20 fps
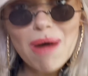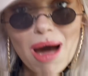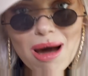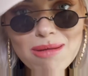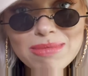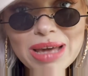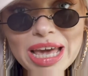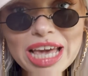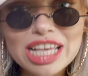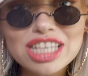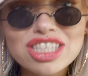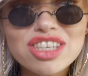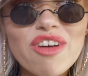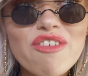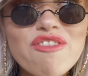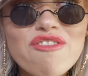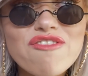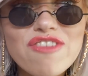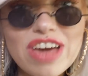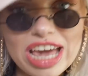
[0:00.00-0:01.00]
mum is
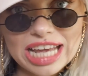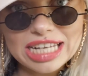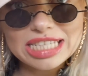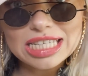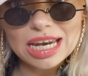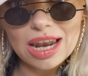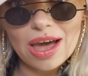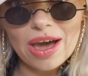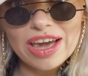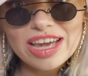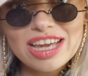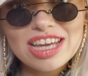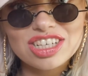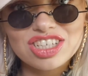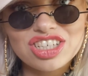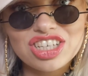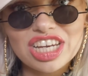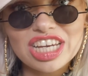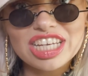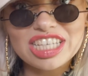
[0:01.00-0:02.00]
fit, like
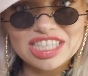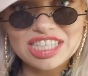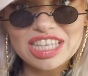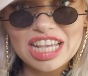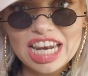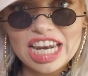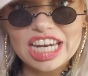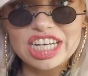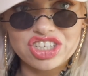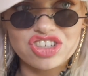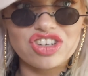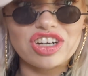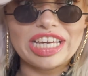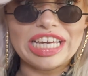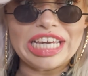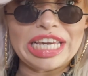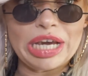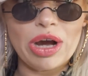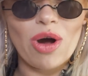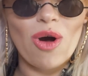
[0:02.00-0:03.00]
she is
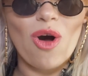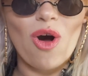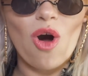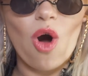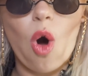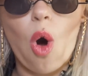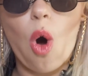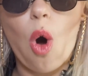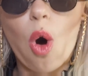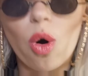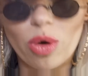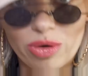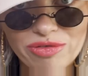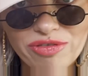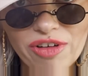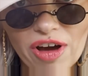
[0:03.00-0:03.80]
literally on